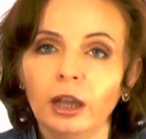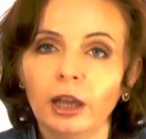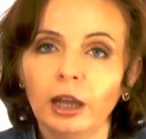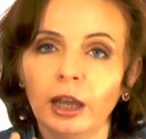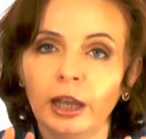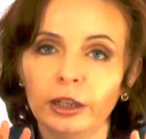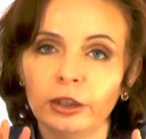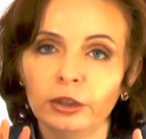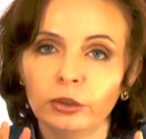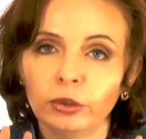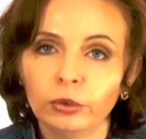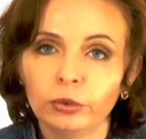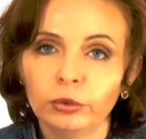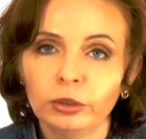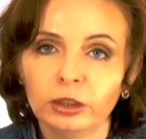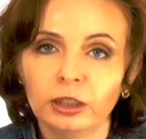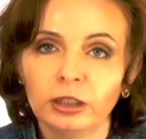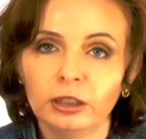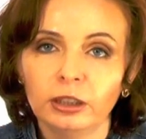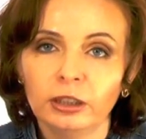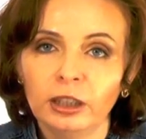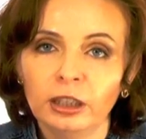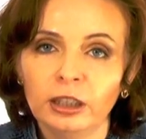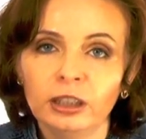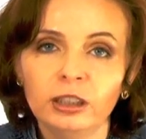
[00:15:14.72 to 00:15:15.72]
I know
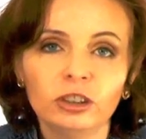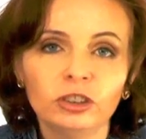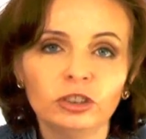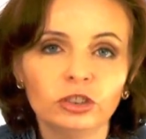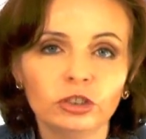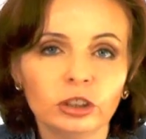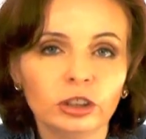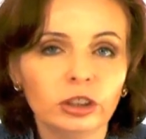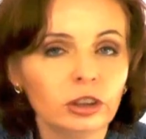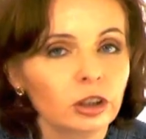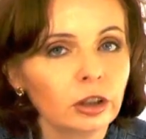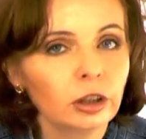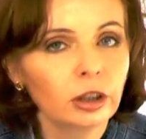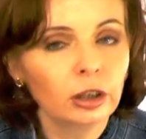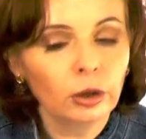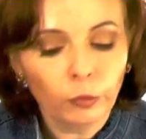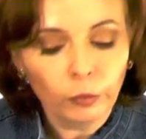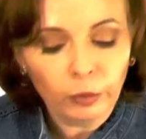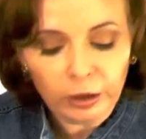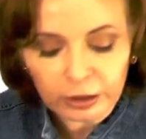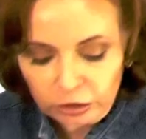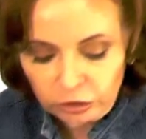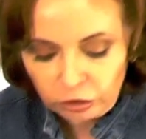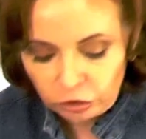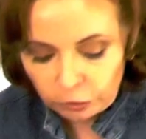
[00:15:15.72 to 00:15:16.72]
that initially you're going to
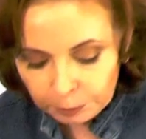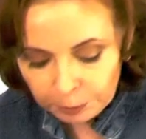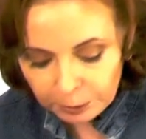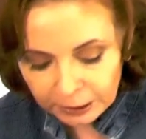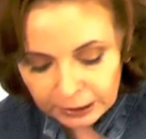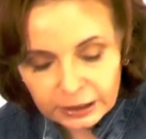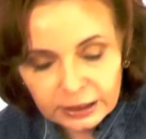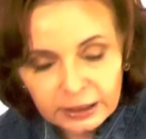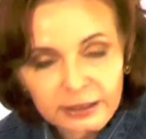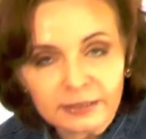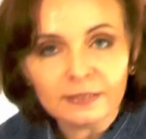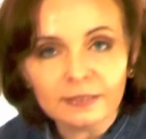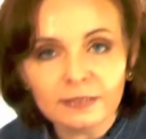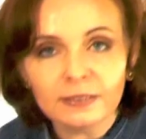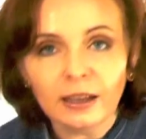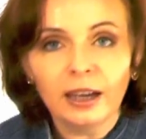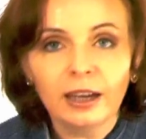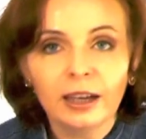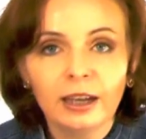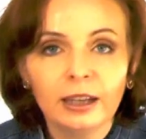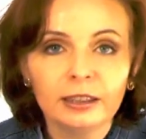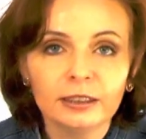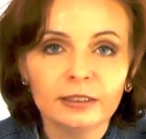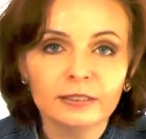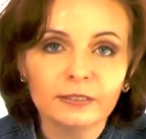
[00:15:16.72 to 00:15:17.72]
want to peek
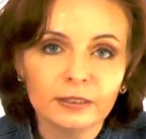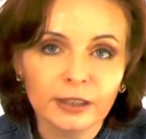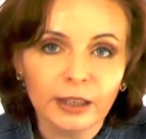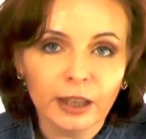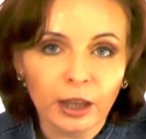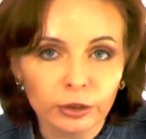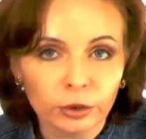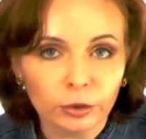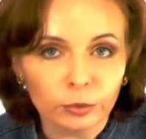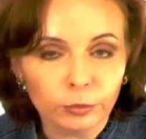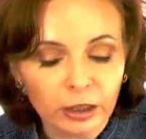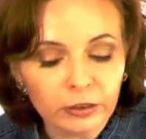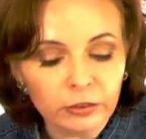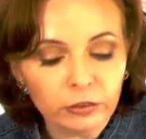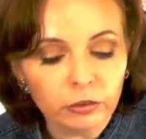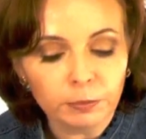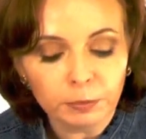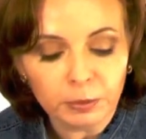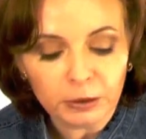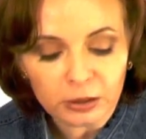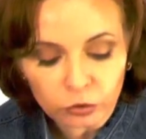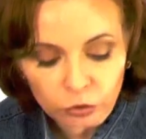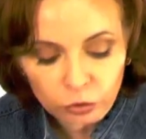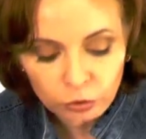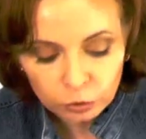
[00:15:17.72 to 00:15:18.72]
inside and see how your
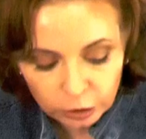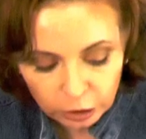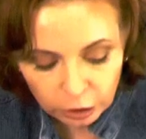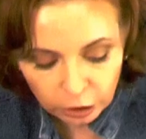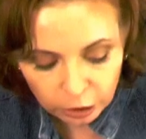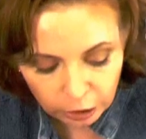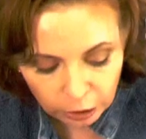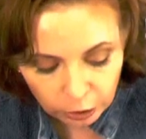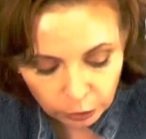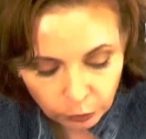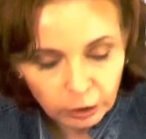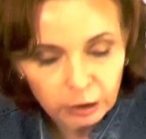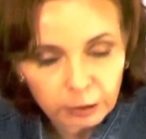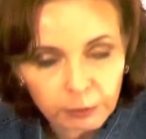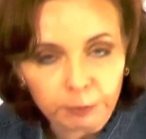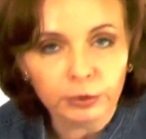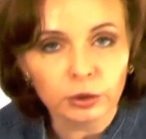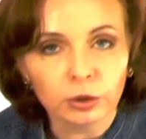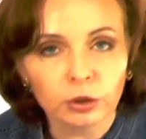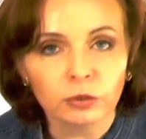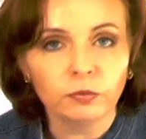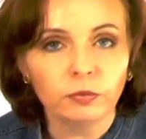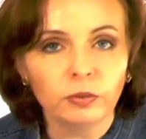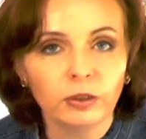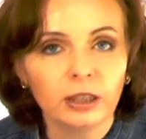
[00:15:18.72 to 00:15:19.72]
recipe's doing. You're going to want to
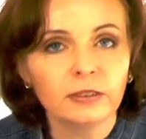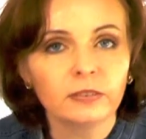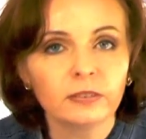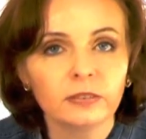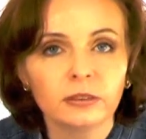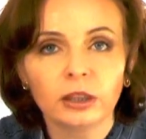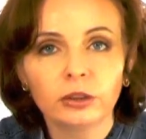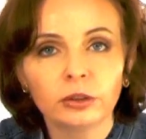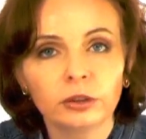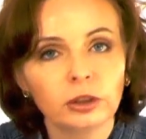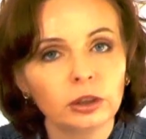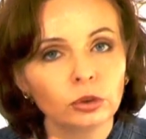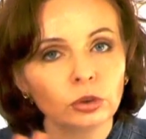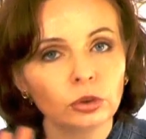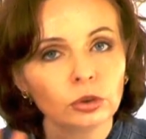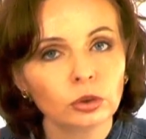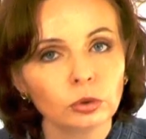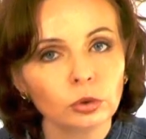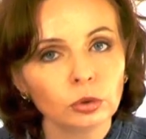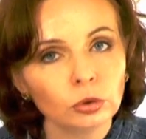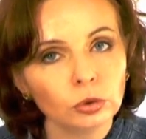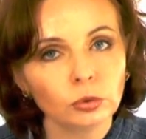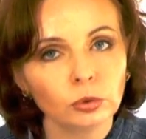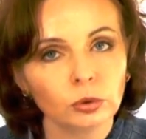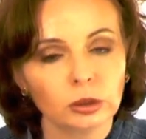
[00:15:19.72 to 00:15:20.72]
put your face down there.
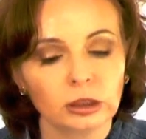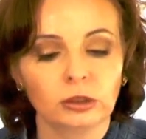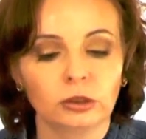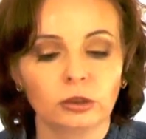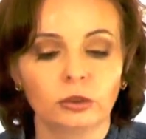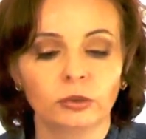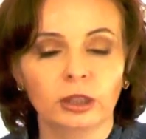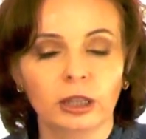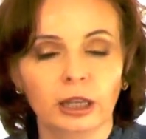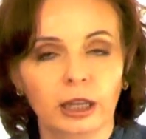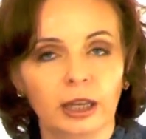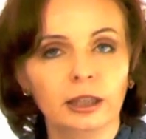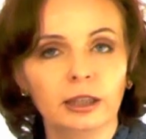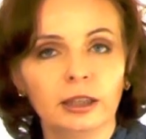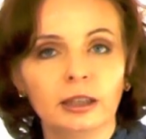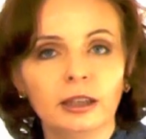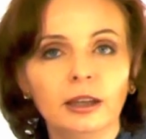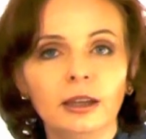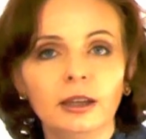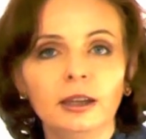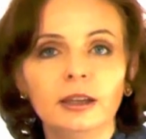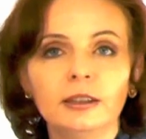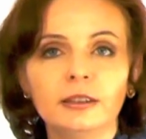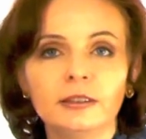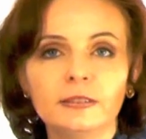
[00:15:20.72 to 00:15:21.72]
Don't do it, okay?
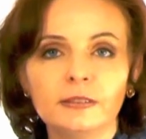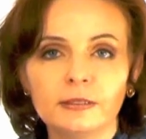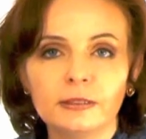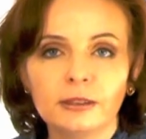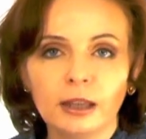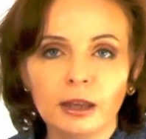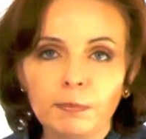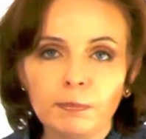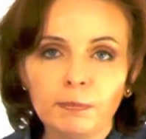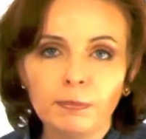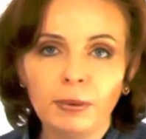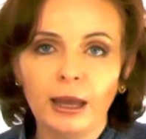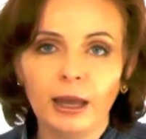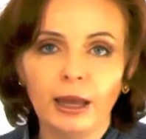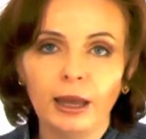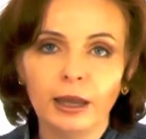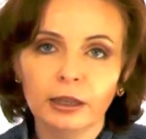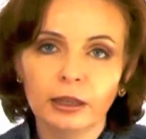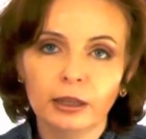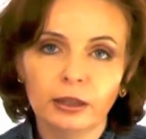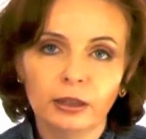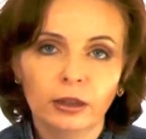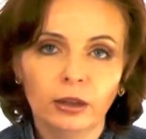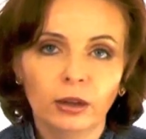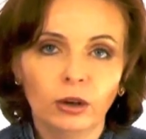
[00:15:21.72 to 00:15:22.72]
Step
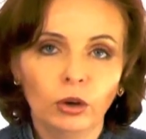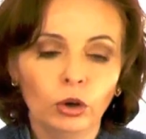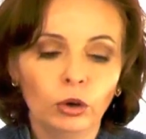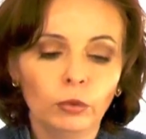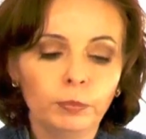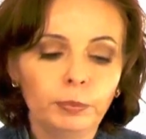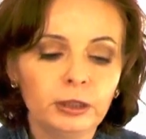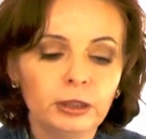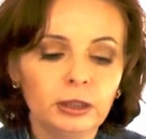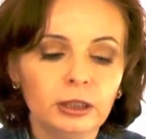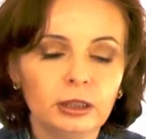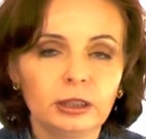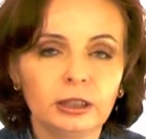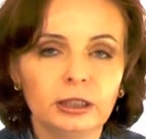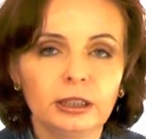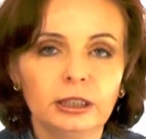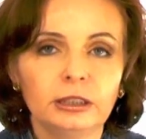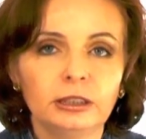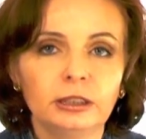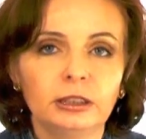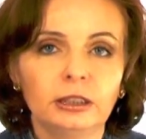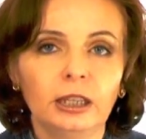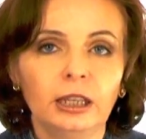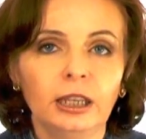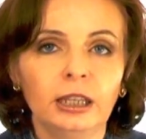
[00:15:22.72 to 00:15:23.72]
back, open the
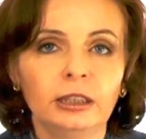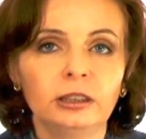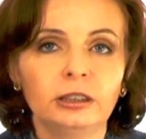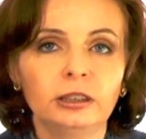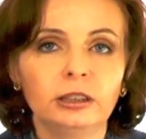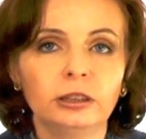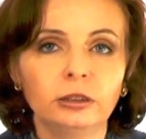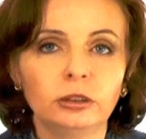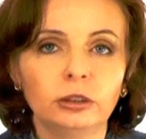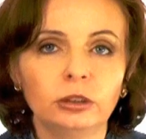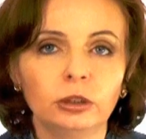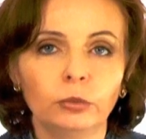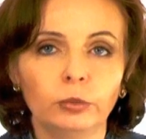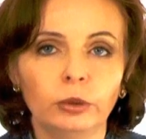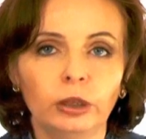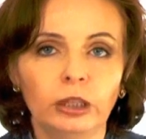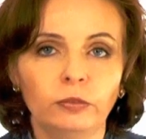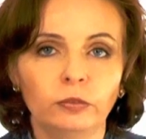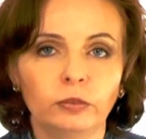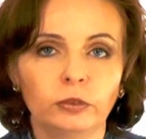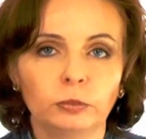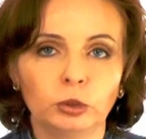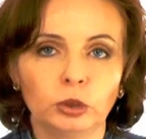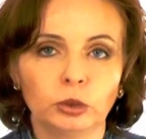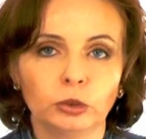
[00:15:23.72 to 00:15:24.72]
lid, and tilt it away
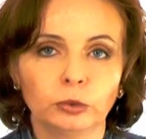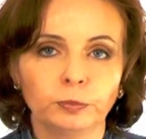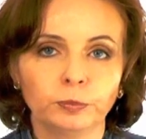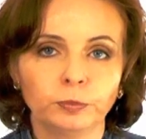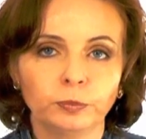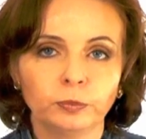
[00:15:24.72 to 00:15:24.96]
from you.